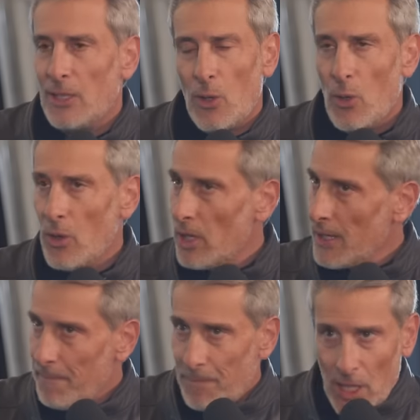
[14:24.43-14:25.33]

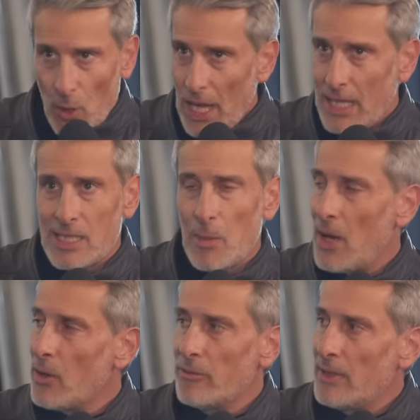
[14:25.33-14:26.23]
or, you know, X
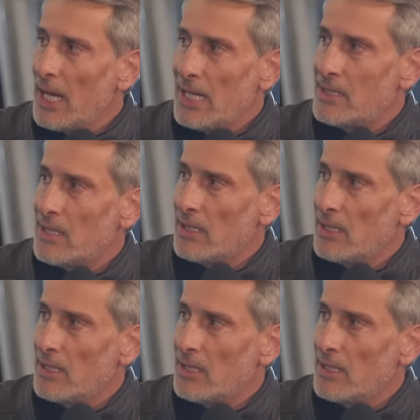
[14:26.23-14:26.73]
amount of nights